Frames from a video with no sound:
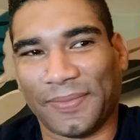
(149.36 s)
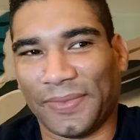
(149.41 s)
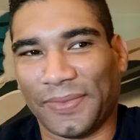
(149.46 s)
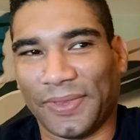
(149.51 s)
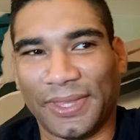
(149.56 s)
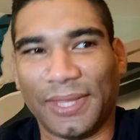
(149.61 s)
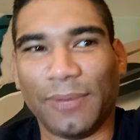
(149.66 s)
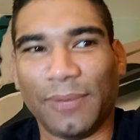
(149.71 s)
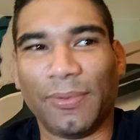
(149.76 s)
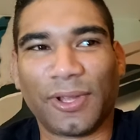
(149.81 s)

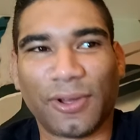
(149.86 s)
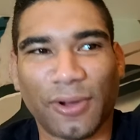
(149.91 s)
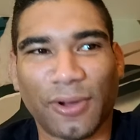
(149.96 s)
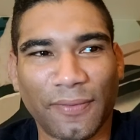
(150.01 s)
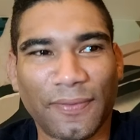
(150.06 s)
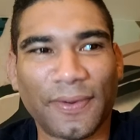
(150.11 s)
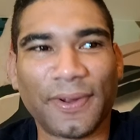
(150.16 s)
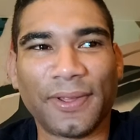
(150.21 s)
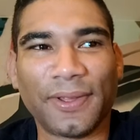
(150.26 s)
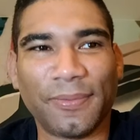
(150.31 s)
the
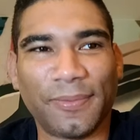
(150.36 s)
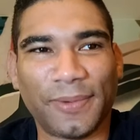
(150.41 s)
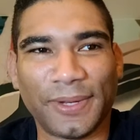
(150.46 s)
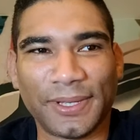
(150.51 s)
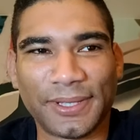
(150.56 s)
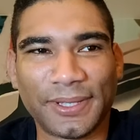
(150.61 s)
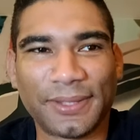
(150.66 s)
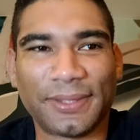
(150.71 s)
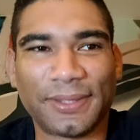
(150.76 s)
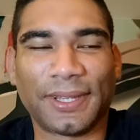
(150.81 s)
recovery
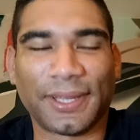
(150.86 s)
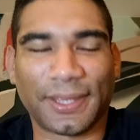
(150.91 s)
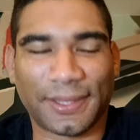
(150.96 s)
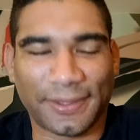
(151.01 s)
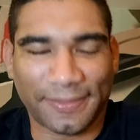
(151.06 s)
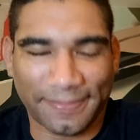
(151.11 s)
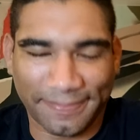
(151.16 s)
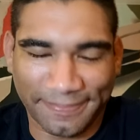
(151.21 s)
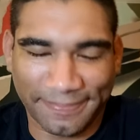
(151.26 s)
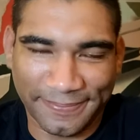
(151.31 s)
wasn't like,
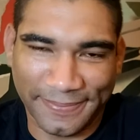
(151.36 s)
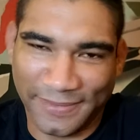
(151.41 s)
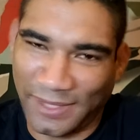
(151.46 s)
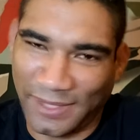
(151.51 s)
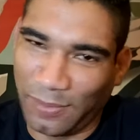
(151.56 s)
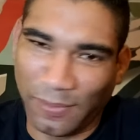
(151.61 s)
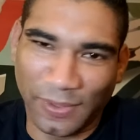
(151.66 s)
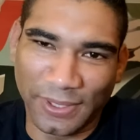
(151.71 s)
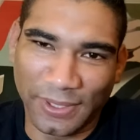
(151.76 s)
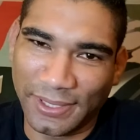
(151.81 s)

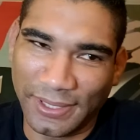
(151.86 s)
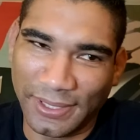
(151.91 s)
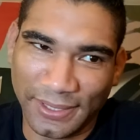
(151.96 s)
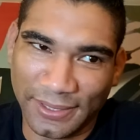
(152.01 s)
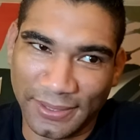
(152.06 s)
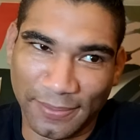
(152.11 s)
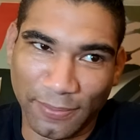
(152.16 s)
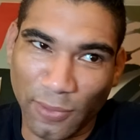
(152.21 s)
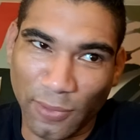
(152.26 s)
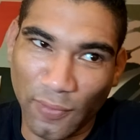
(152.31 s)
it wasn't
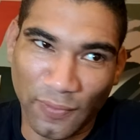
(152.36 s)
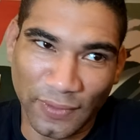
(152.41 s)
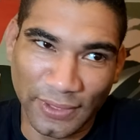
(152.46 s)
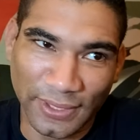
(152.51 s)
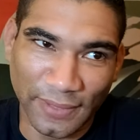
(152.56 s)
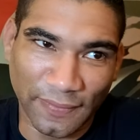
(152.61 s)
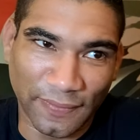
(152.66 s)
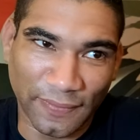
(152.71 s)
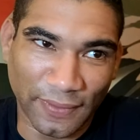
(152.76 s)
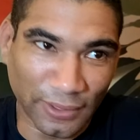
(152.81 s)
as smooth as
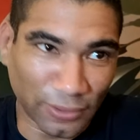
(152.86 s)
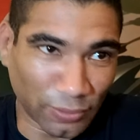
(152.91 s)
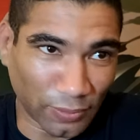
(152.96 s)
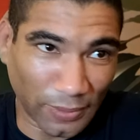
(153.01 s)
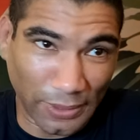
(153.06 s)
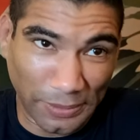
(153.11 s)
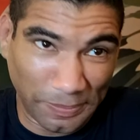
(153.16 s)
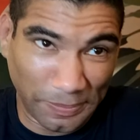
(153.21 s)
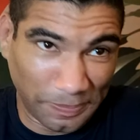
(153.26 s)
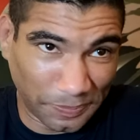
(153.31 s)
the first
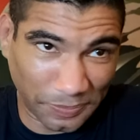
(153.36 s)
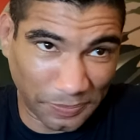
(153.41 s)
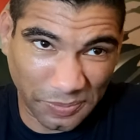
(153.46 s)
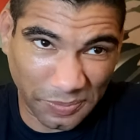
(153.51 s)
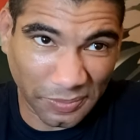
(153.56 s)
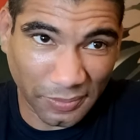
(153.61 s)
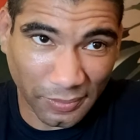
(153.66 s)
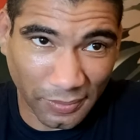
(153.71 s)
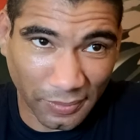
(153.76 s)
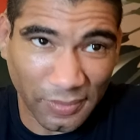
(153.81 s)
one.
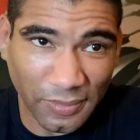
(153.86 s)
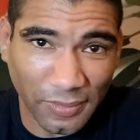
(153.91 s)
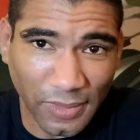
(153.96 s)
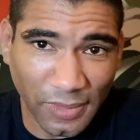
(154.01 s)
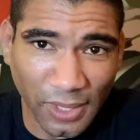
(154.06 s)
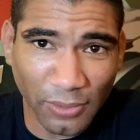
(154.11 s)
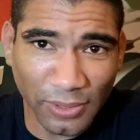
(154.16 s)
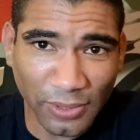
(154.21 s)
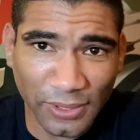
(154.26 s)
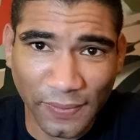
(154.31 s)

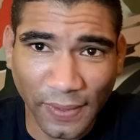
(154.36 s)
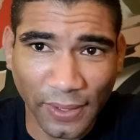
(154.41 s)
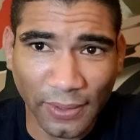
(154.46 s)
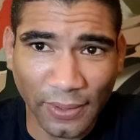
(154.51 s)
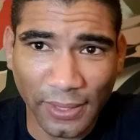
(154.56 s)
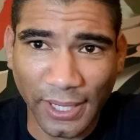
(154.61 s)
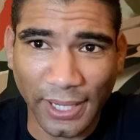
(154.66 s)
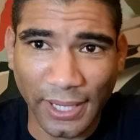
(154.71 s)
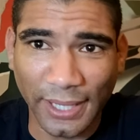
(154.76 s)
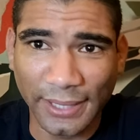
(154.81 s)
It was very
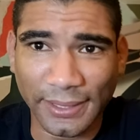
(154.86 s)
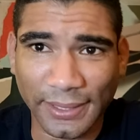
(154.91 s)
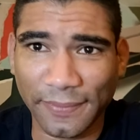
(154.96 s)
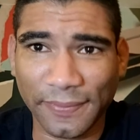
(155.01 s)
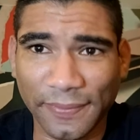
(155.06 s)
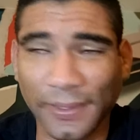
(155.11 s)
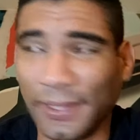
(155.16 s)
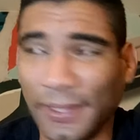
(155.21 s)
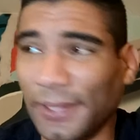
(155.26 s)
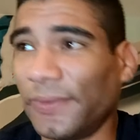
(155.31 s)
hard.
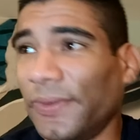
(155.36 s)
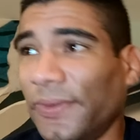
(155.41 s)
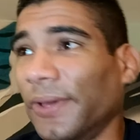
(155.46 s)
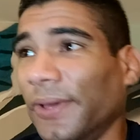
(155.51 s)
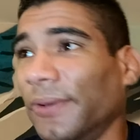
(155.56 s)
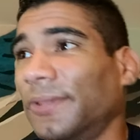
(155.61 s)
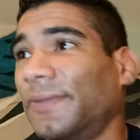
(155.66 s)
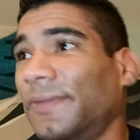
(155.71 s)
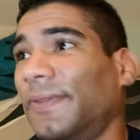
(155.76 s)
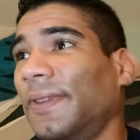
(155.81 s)
I
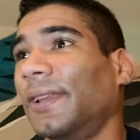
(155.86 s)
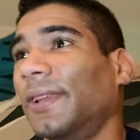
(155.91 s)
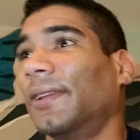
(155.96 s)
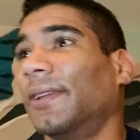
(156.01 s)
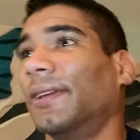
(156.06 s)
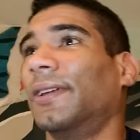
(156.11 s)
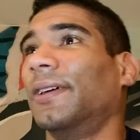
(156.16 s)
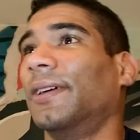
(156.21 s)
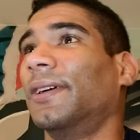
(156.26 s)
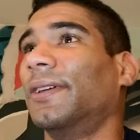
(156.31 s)
was feeling a
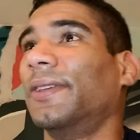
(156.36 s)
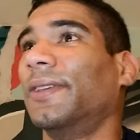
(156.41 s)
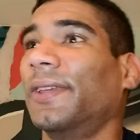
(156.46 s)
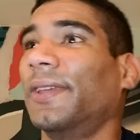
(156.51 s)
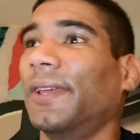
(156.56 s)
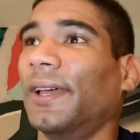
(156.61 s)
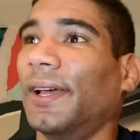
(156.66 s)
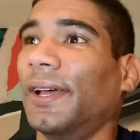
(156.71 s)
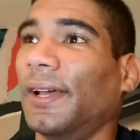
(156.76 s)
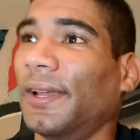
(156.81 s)
lot of
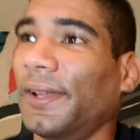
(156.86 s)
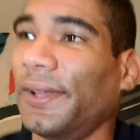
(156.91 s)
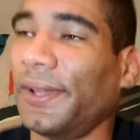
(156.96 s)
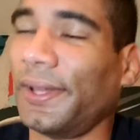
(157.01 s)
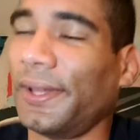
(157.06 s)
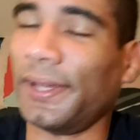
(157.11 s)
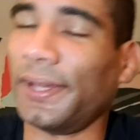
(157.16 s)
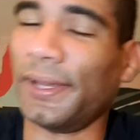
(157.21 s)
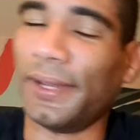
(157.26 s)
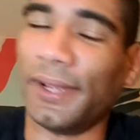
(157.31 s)

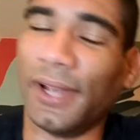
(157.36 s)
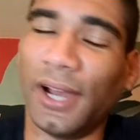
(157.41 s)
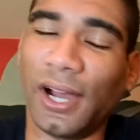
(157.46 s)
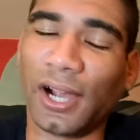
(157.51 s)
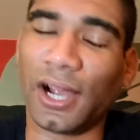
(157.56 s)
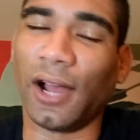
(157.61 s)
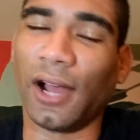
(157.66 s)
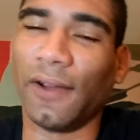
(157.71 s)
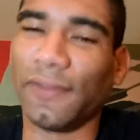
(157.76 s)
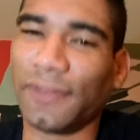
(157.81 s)

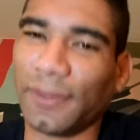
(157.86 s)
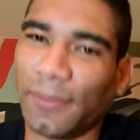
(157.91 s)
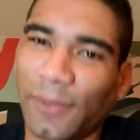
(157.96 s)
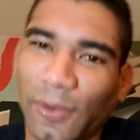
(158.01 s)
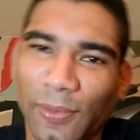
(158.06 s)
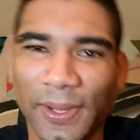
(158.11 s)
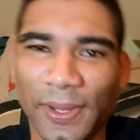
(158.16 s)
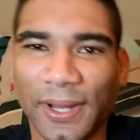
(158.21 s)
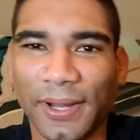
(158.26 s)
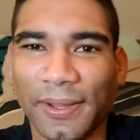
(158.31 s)

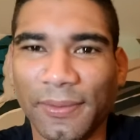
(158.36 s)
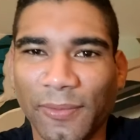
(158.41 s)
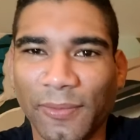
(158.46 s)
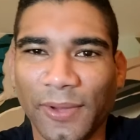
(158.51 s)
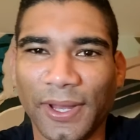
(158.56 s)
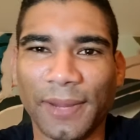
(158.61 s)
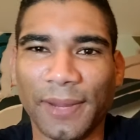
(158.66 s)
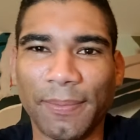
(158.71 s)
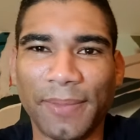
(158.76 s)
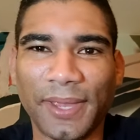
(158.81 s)
uncomfortable when
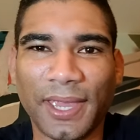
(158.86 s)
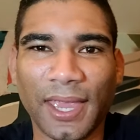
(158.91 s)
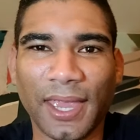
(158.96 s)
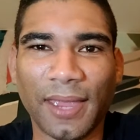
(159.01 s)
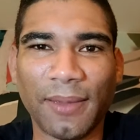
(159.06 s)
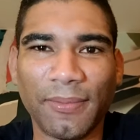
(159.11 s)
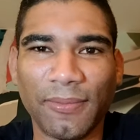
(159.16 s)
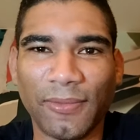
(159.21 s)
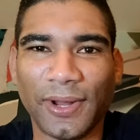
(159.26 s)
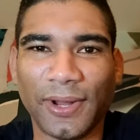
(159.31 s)

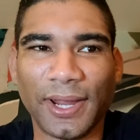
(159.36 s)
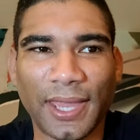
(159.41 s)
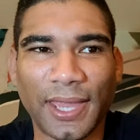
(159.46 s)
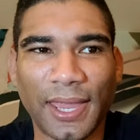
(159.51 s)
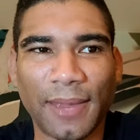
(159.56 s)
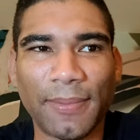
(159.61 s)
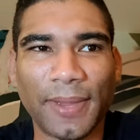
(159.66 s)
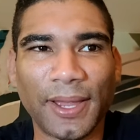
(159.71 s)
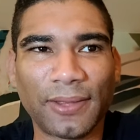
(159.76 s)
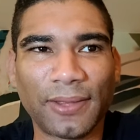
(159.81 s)
I
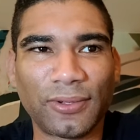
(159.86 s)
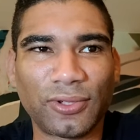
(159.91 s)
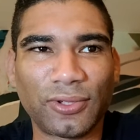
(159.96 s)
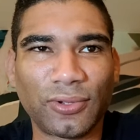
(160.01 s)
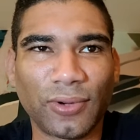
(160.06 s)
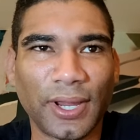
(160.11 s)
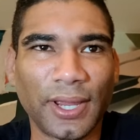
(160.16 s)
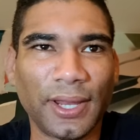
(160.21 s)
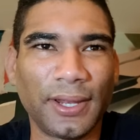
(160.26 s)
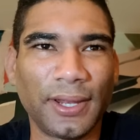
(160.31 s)
came back to
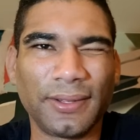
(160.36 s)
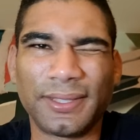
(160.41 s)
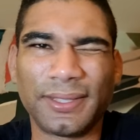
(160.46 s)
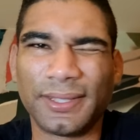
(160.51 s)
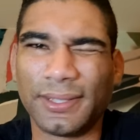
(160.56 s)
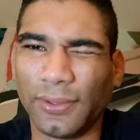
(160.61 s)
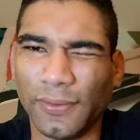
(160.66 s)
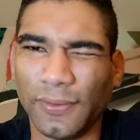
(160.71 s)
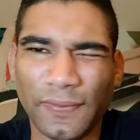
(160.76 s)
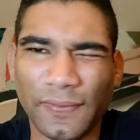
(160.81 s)
train. I was
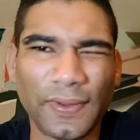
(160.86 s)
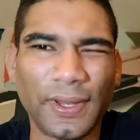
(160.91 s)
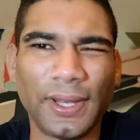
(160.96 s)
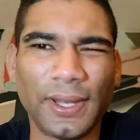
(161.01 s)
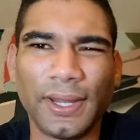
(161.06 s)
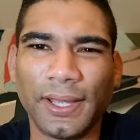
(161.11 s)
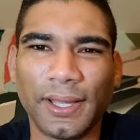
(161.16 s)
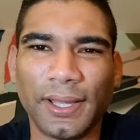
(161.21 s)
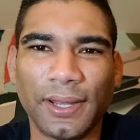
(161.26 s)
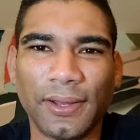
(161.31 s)
still
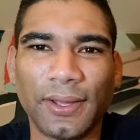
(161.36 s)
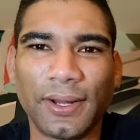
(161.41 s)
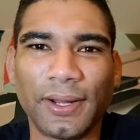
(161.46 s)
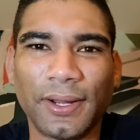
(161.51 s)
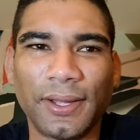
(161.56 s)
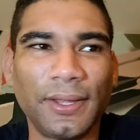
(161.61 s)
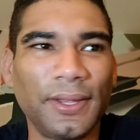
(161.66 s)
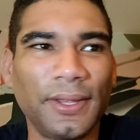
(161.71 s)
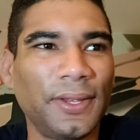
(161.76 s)
feeling a lot of